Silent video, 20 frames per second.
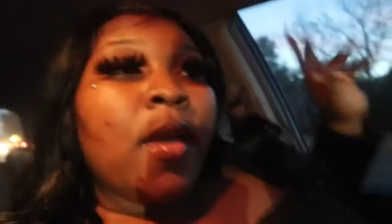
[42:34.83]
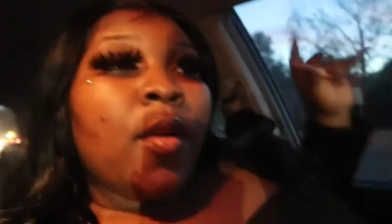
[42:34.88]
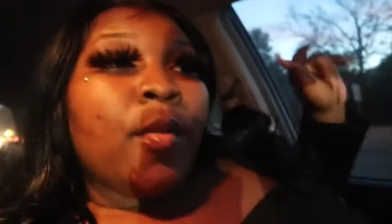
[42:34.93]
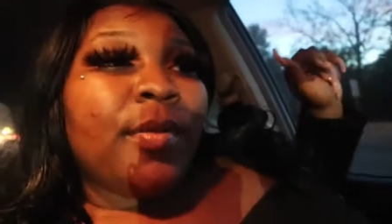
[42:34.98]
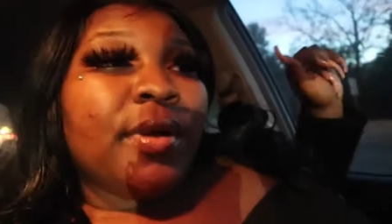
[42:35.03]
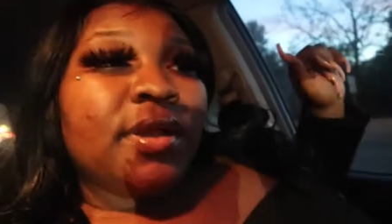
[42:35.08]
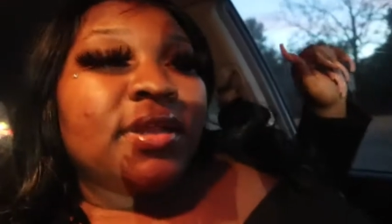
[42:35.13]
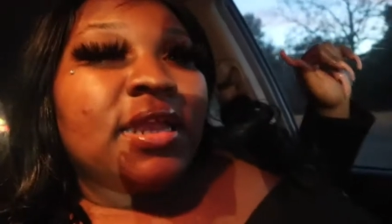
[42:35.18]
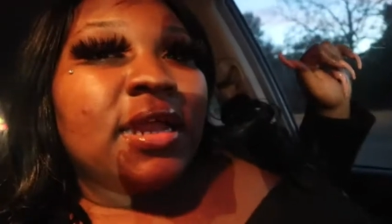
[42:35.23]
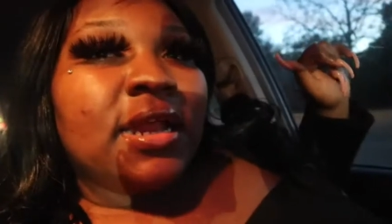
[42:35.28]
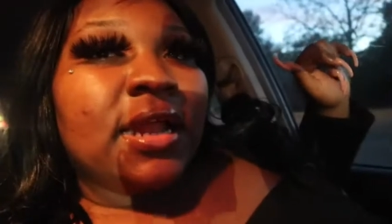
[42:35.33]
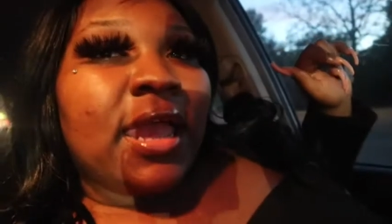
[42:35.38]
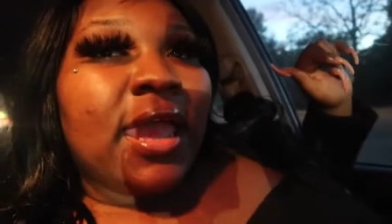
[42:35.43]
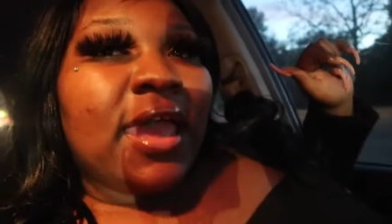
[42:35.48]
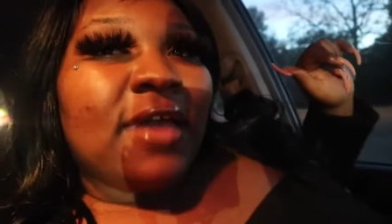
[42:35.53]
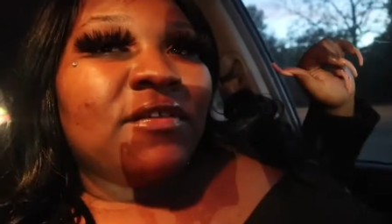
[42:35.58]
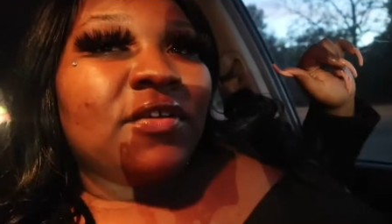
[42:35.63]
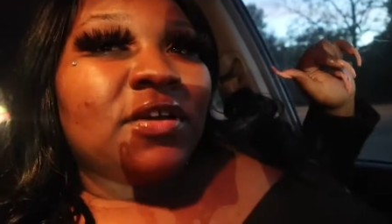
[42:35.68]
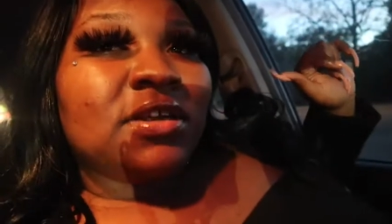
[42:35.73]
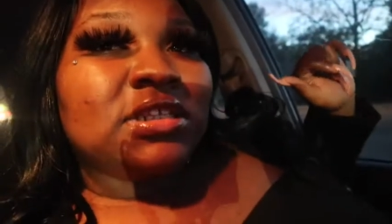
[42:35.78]
but they didn't
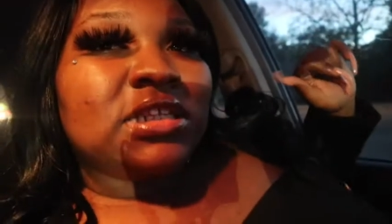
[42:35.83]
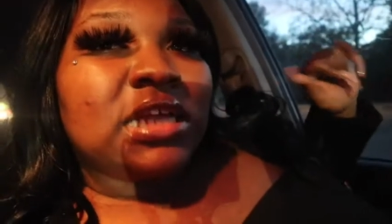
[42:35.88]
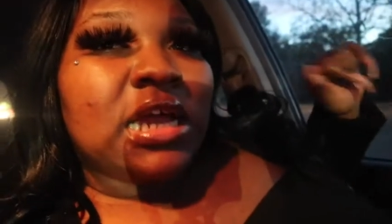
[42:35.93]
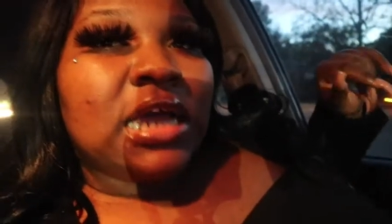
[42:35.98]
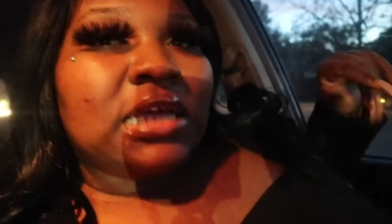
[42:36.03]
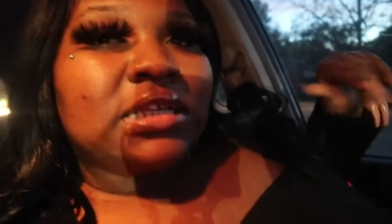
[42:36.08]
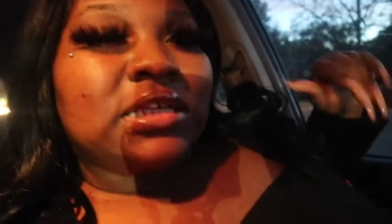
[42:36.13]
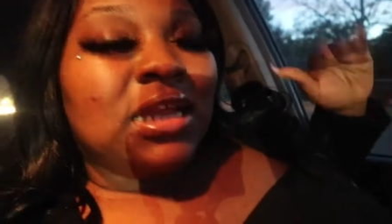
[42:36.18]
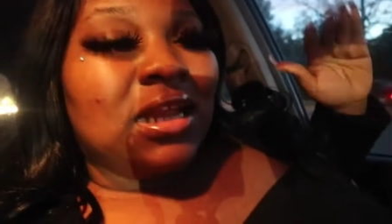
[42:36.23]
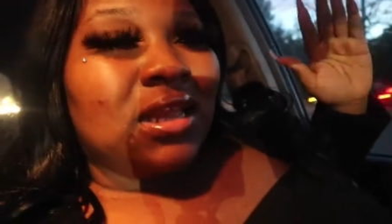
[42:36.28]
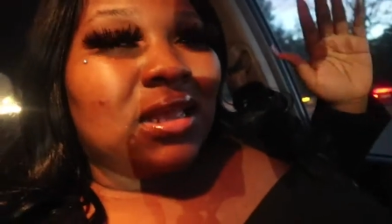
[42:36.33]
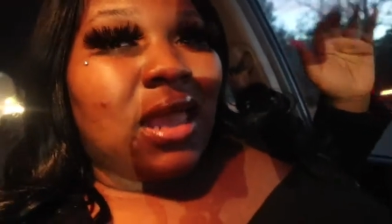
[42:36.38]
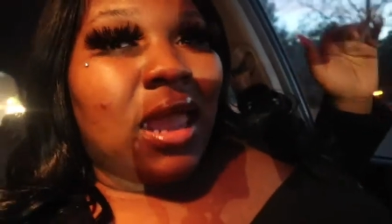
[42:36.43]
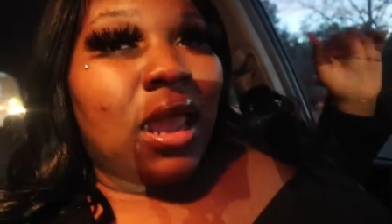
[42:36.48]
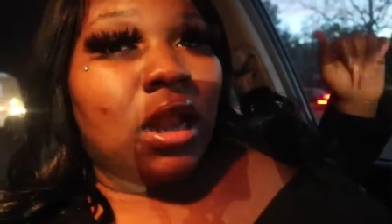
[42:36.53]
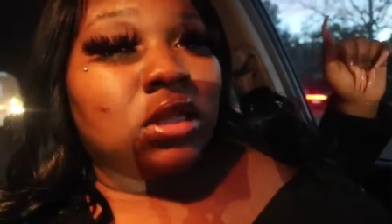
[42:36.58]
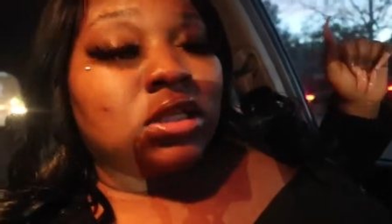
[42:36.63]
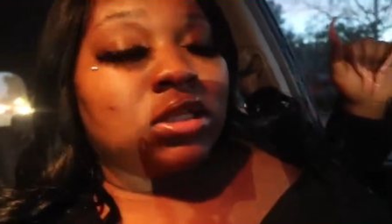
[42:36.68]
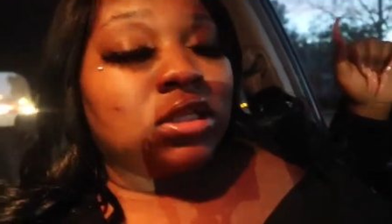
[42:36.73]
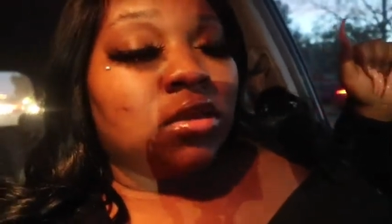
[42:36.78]
have her size and it
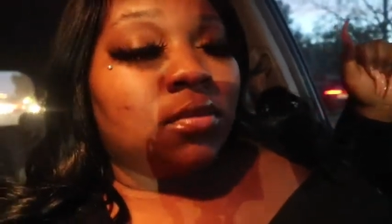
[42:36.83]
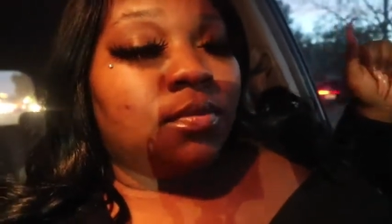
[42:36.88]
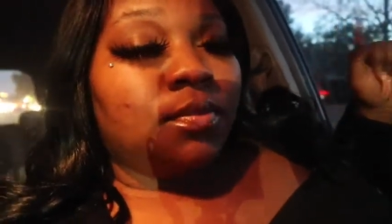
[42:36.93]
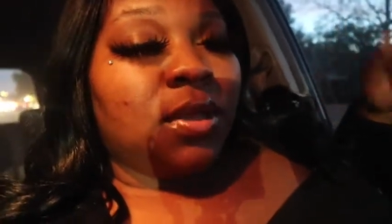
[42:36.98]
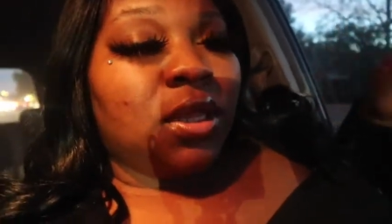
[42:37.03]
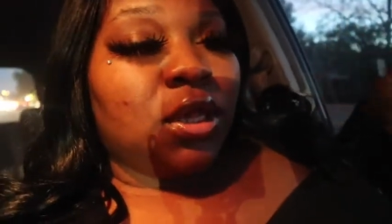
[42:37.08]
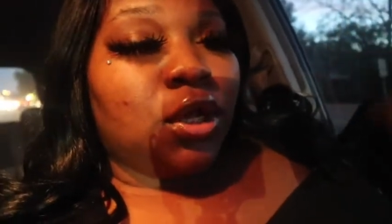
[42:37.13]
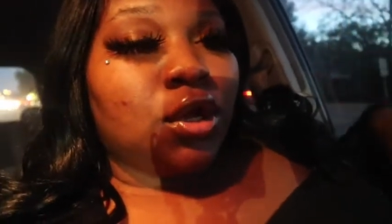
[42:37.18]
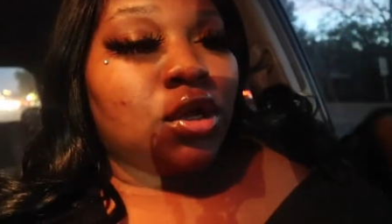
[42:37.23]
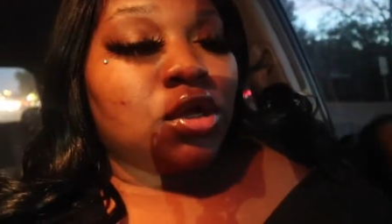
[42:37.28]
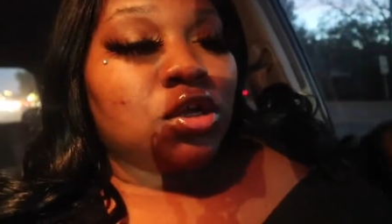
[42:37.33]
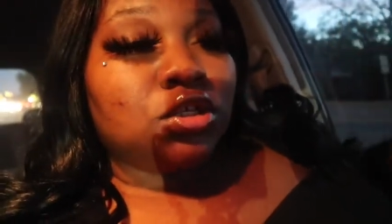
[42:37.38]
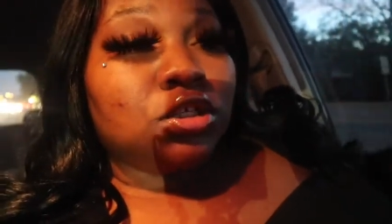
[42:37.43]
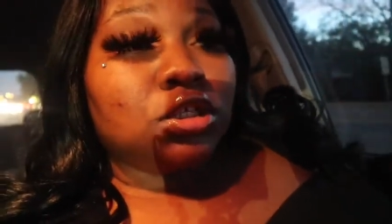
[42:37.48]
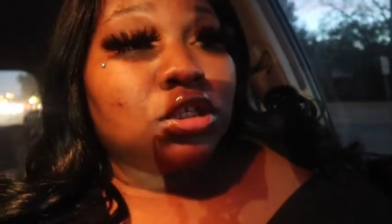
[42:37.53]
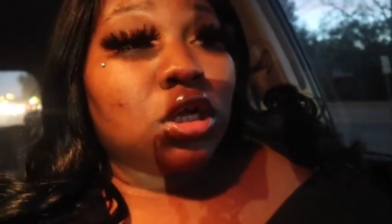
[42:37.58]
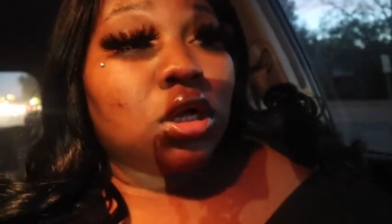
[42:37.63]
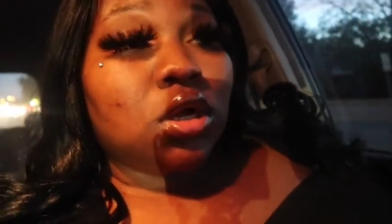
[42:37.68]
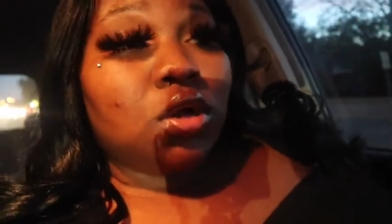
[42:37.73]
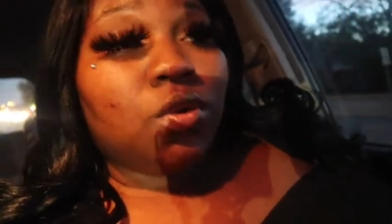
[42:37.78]
catered to the big girl
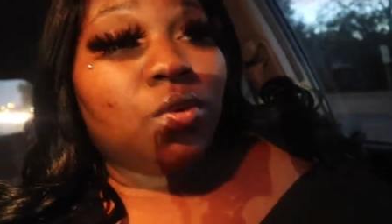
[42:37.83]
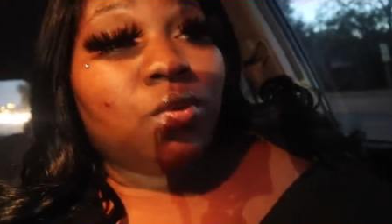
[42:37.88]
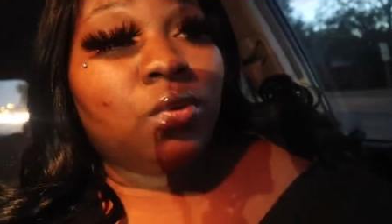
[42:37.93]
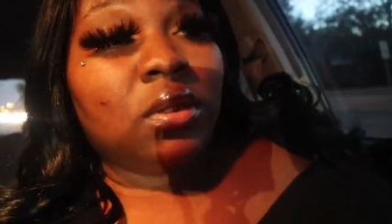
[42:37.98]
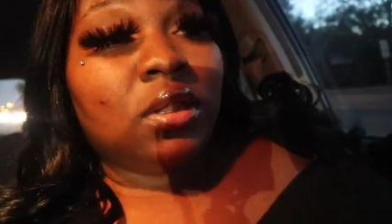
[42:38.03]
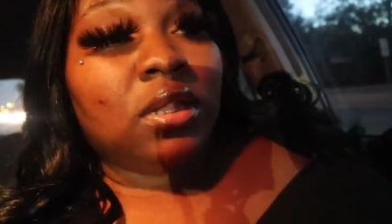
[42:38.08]
so we